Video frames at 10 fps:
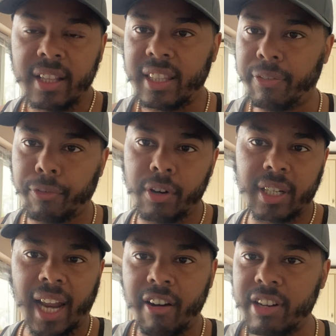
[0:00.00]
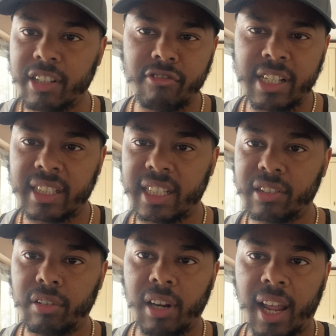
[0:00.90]
different characteristics
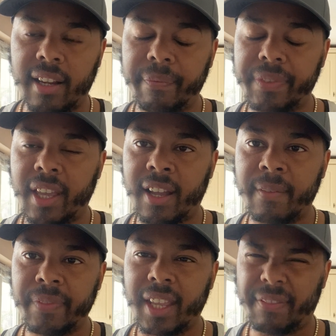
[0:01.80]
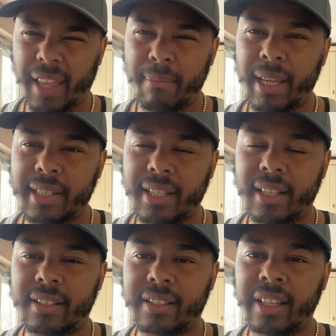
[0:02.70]
look like. Yeah, if that makes
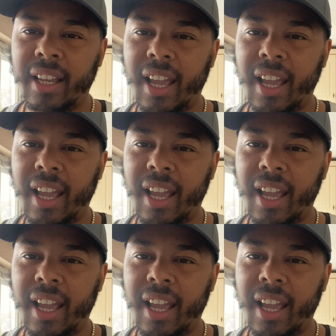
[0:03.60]
sense.